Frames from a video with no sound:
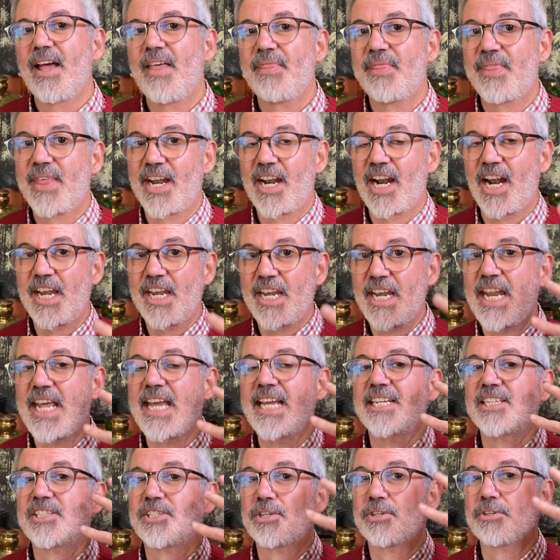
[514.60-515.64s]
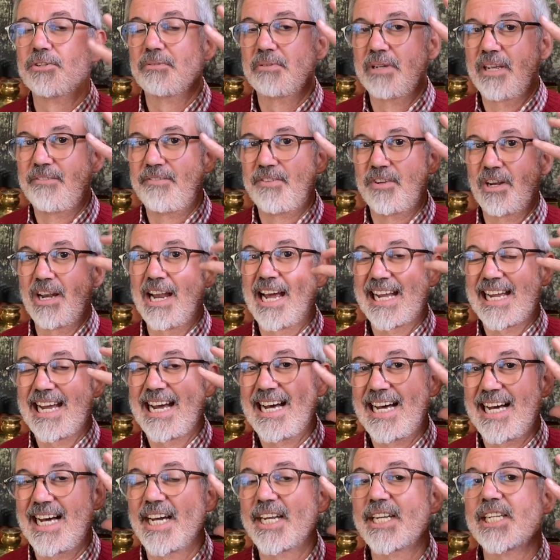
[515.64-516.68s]
that I need to, if you like,
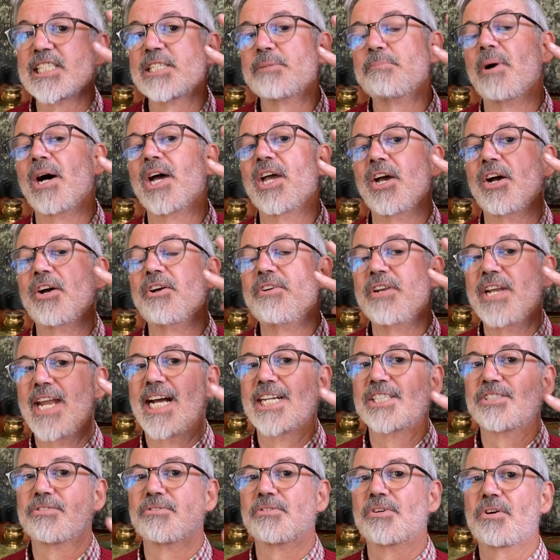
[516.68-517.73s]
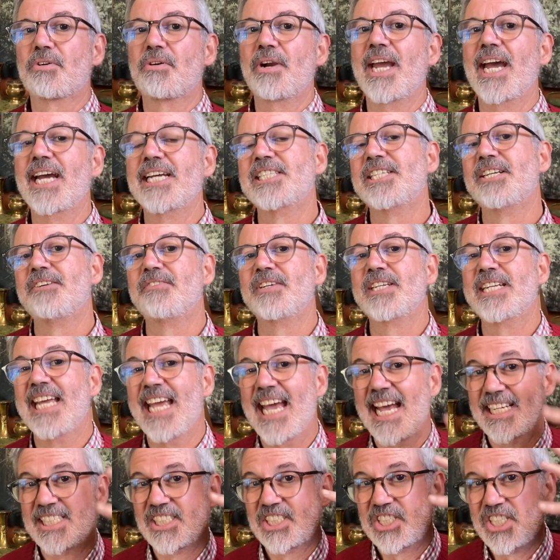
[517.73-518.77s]
harness my own natural creativity
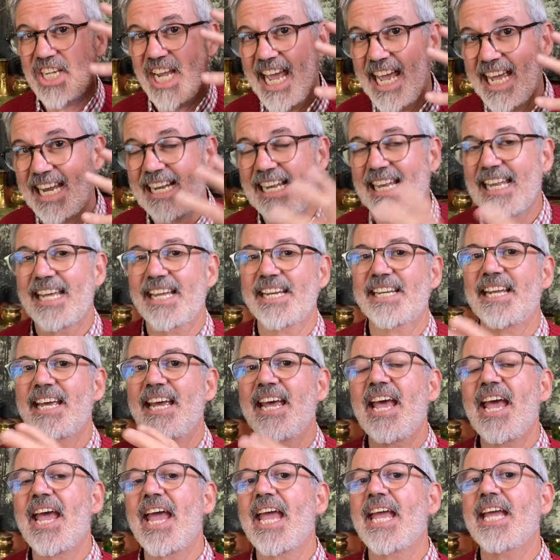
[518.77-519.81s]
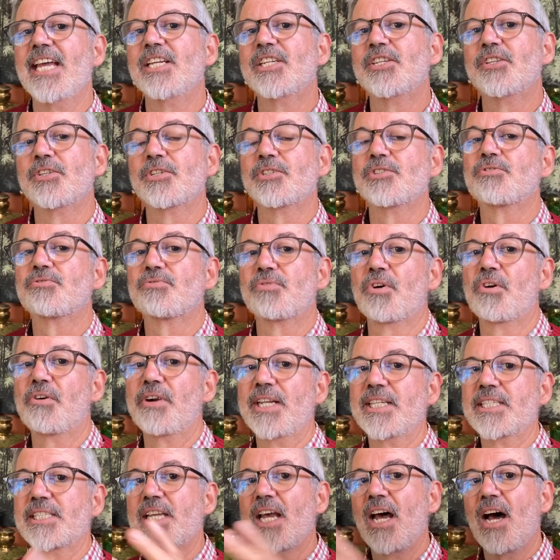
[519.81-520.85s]
and channel it into the
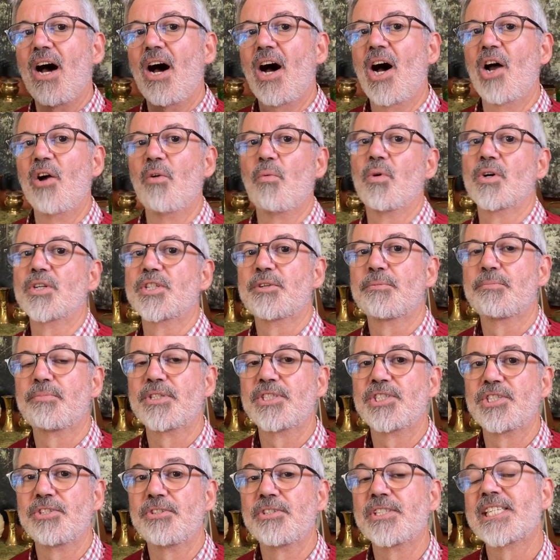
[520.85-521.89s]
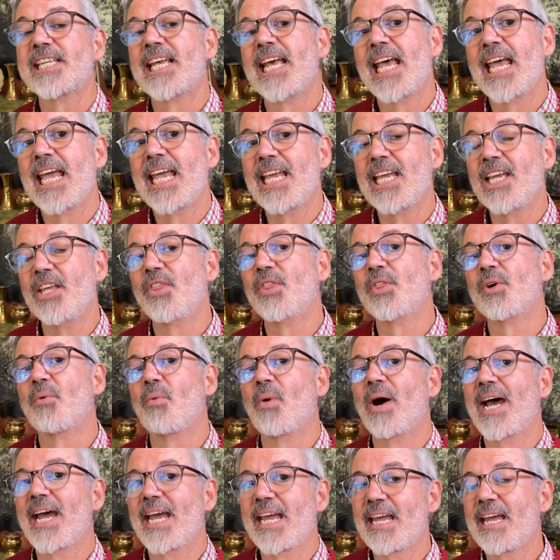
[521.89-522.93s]
drawings I want to produce in the
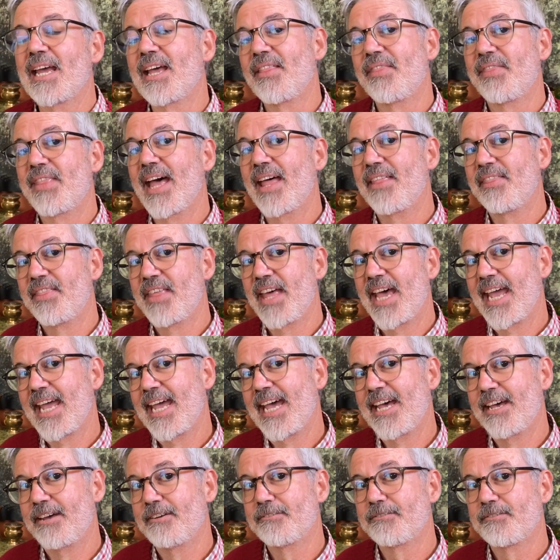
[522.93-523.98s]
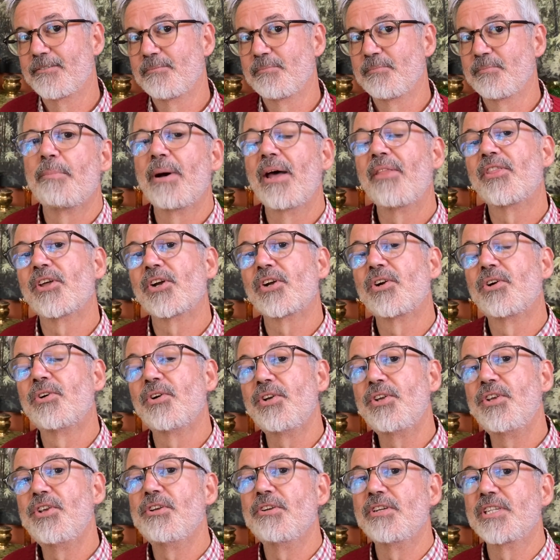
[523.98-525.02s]
way that they have. But the
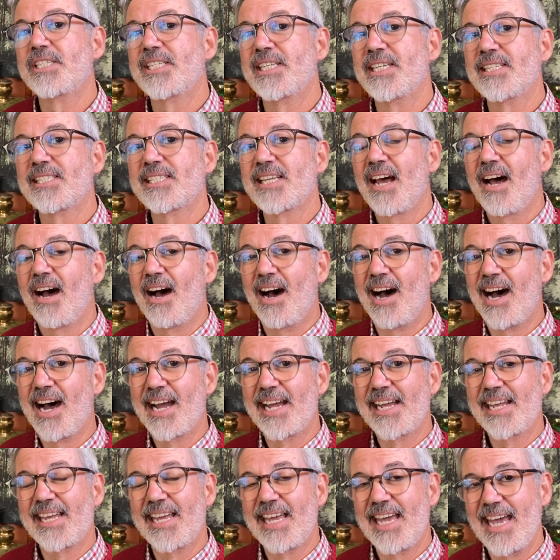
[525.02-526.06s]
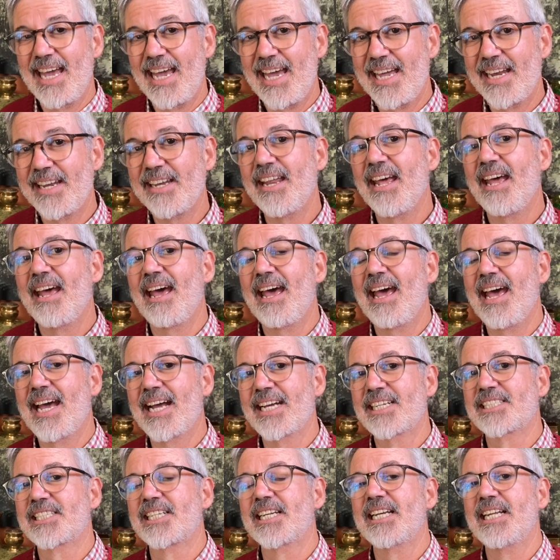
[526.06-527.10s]
good news is I can
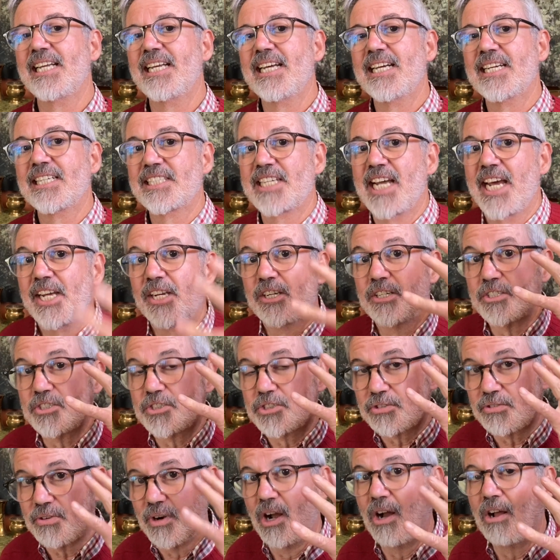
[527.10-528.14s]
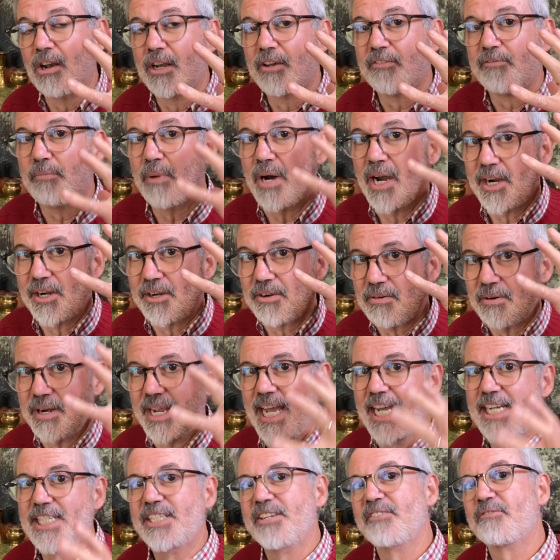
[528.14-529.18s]
actually take control of my
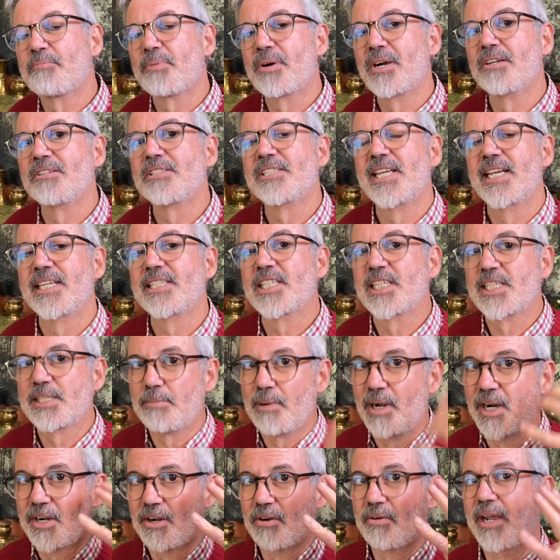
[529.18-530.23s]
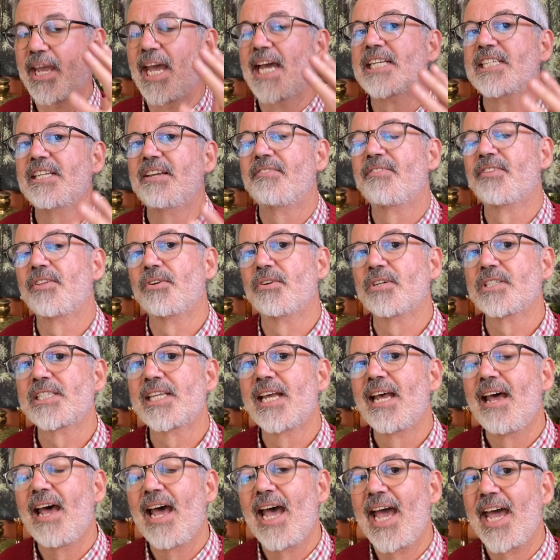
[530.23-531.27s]
creative processes, my creative thoughts,
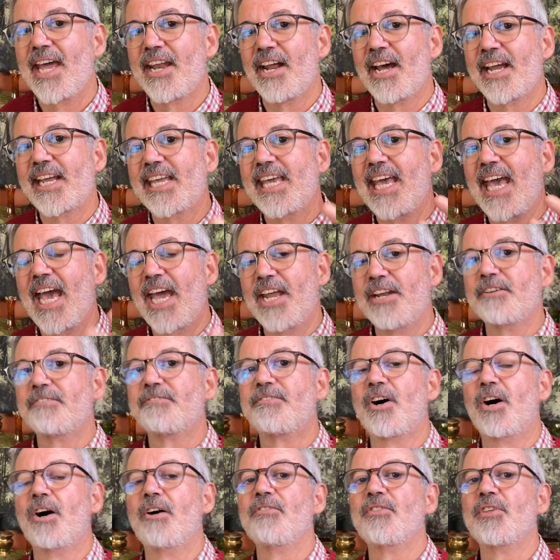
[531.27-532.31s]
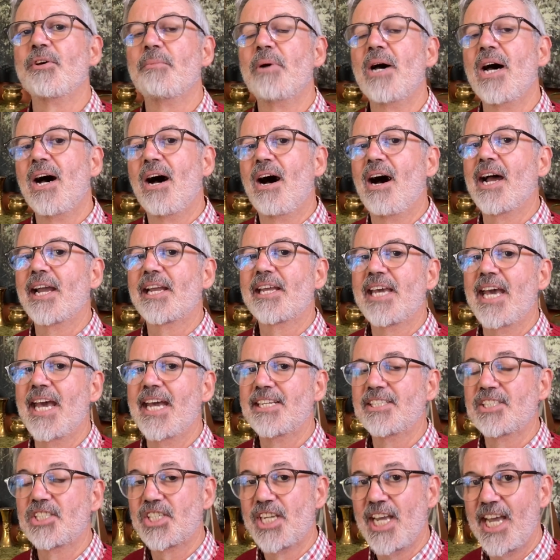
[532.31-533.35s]
and I can evolve them, I
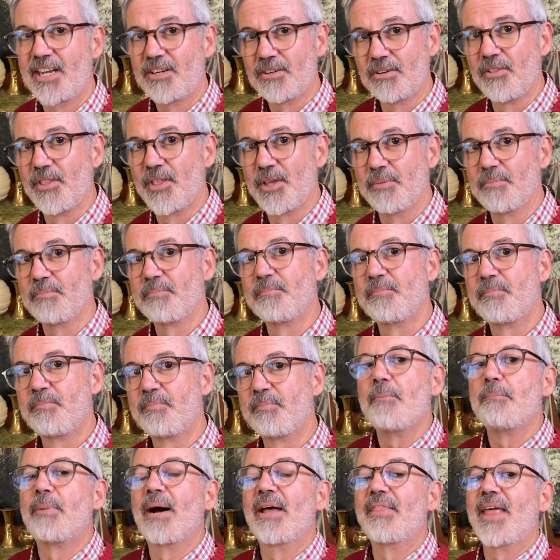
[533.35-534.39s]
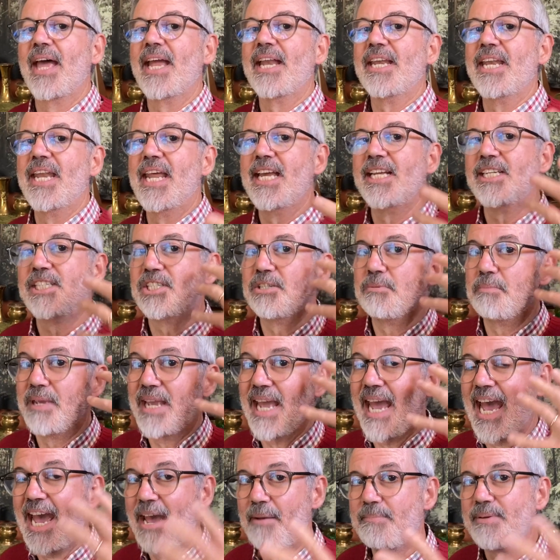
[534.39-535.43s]
can channel them. But they need to be
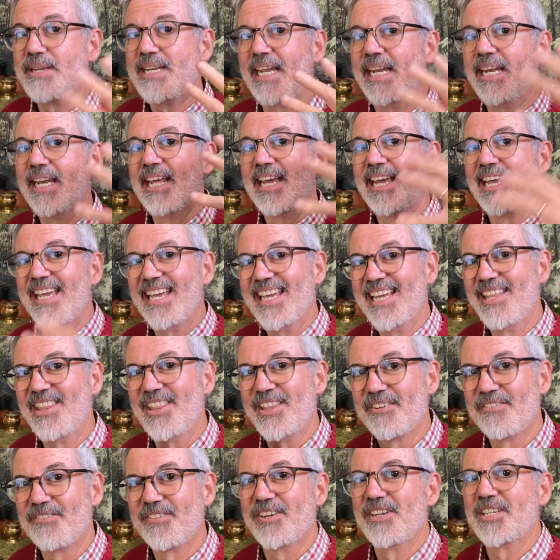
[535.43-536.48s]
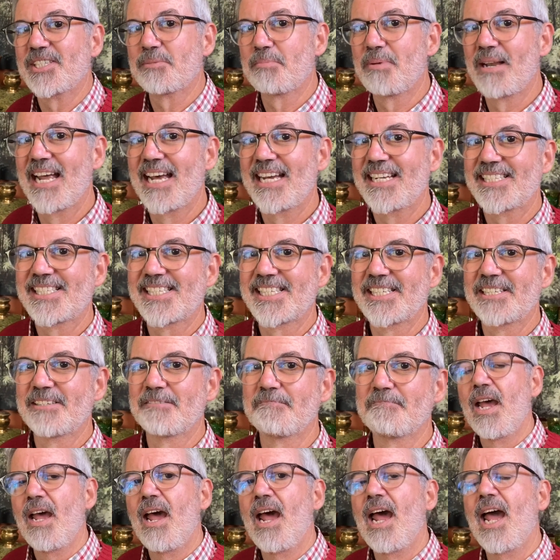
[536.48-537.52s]
happening in the first place.
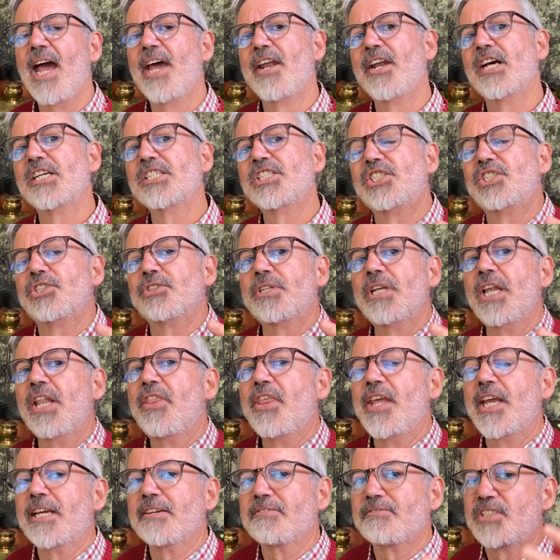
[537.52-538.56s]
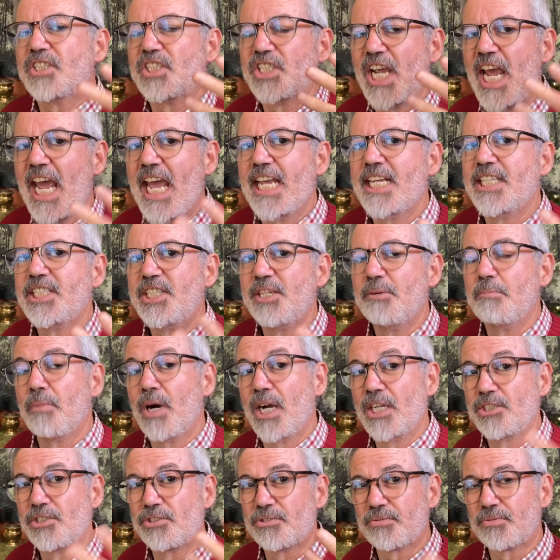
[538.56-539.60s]
And I shouldn't think of changing my
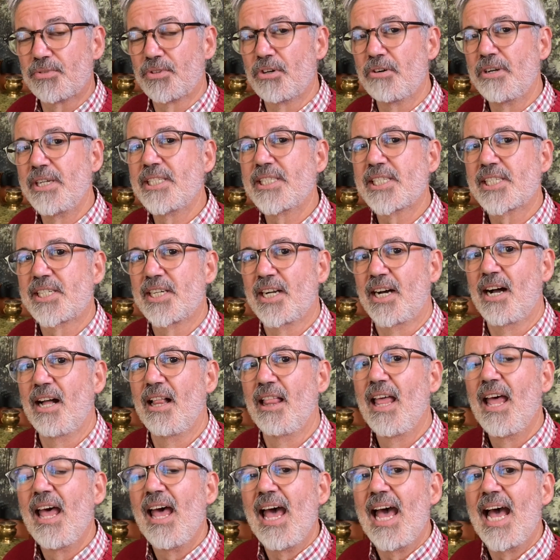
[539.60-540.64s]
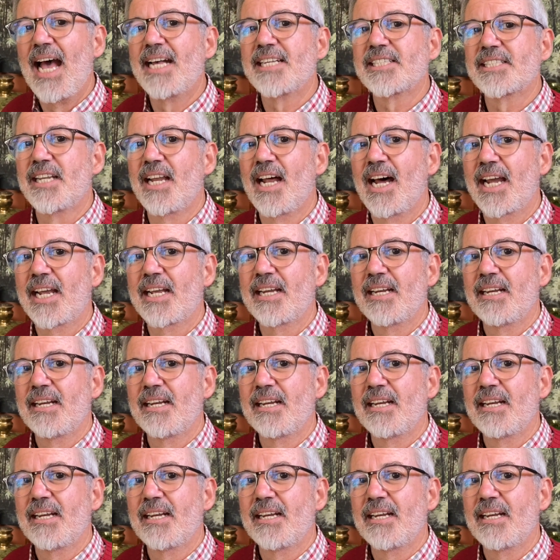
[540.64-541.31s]
drawing style as like